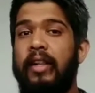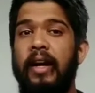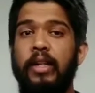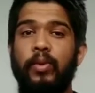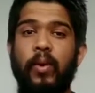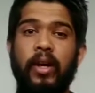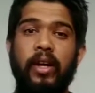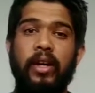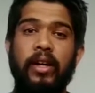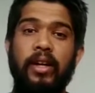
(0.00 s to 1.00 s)
that is
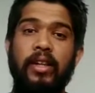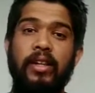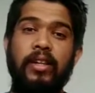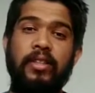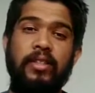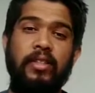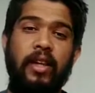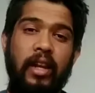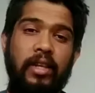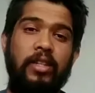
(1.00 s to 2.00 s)
why this
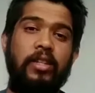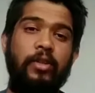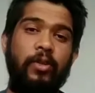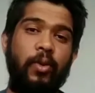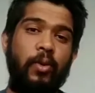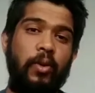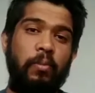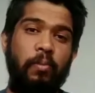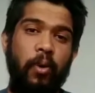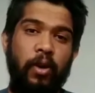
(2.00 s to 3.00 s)
stretch is so
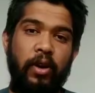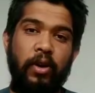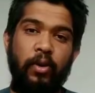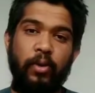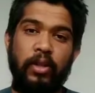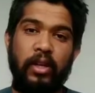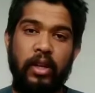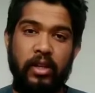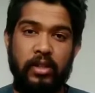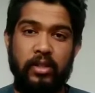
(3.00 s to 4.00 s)
important to
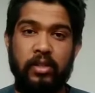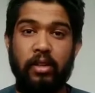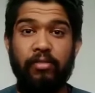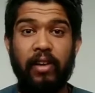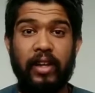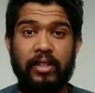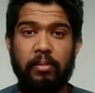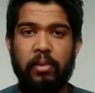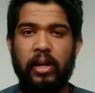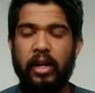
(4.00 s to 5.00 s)
increase the
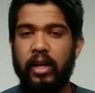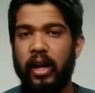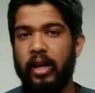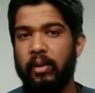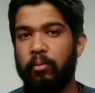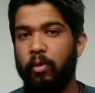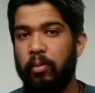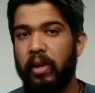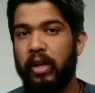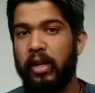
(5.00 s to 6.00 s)
flexibility and the
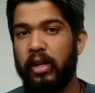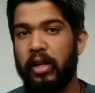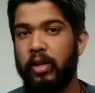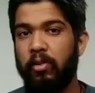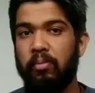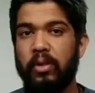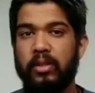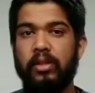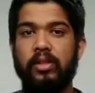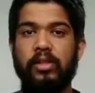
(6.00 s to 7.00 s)
mobility in your
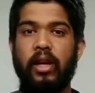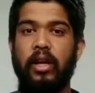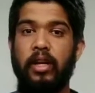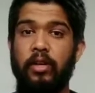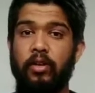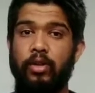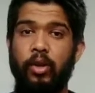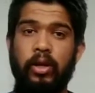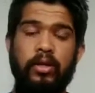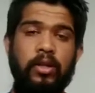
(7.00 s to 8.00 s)
muscles and in your
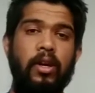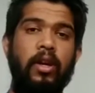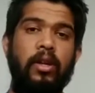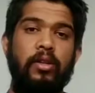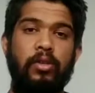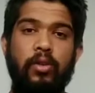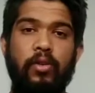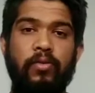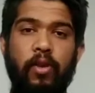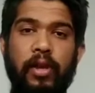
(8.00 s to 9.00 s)
joints. So,
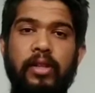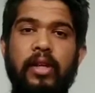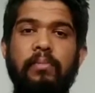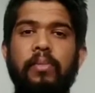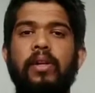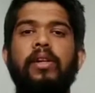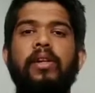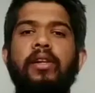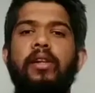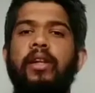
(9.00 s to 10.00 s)
for
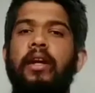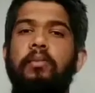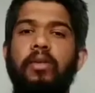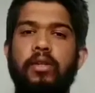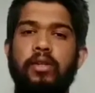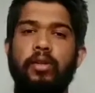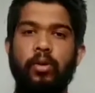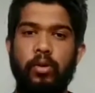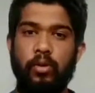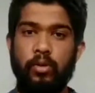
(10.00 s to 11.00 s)
example, let me just show
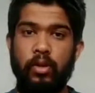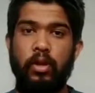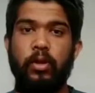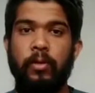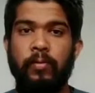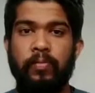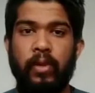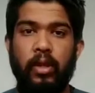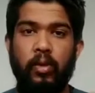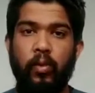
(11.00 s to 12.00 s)
you
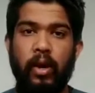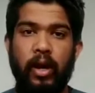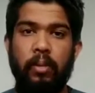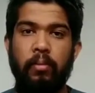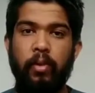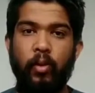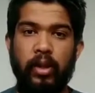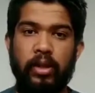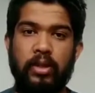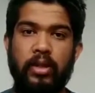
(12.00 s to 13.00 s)
when I'm
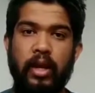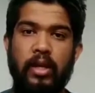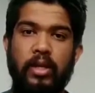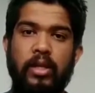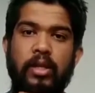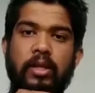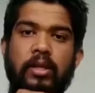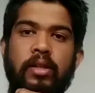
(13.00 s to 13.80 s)
doing this stretch.